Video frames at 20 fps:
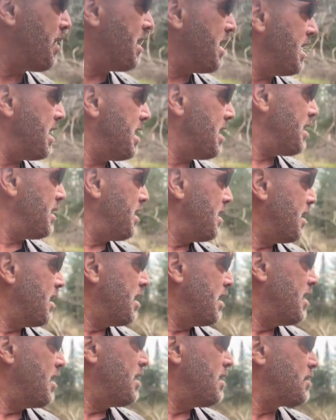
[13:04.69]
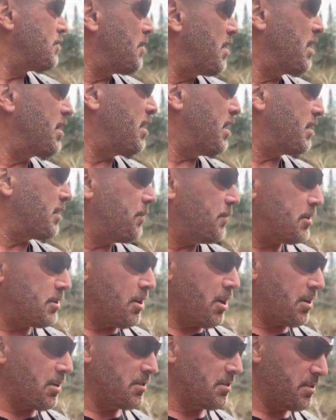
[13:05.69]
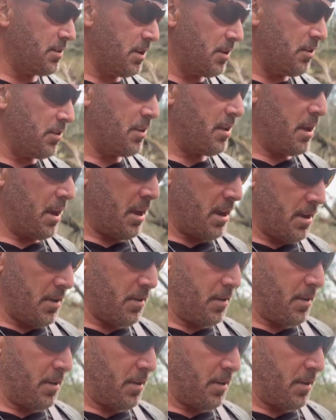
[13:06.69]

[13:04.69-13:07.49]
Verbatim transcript: And where I caught them suckers the other day.